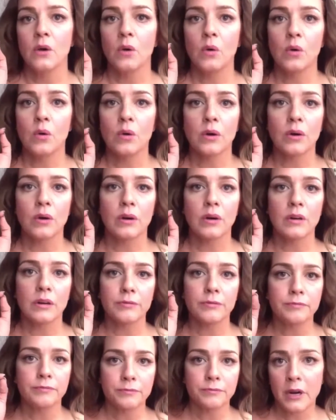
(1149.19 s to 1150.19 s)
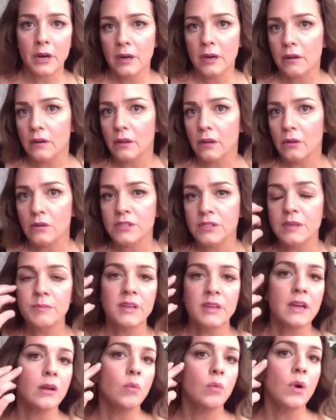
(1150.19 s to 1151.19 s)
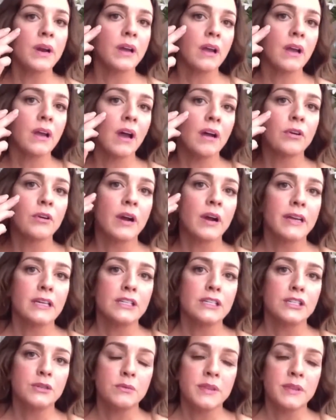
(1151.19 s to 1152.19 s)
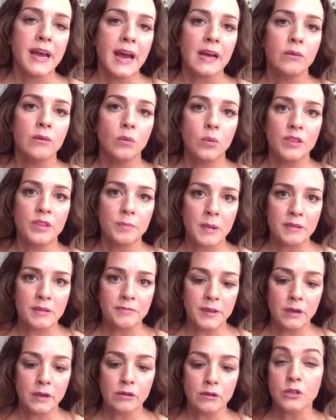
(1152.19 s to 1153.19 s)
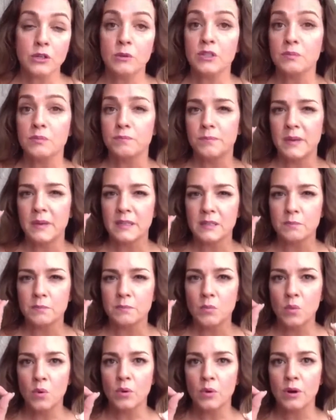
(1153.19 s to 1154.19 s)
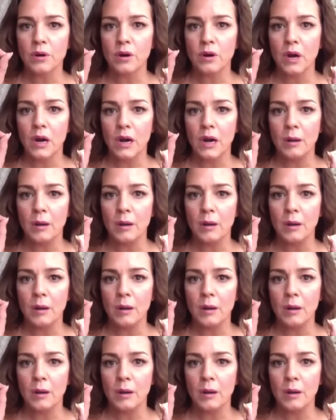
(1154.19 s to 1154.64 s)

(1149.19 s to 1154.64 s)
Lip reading: or a freckle or something I want to cover, I can do that with my finger so it's more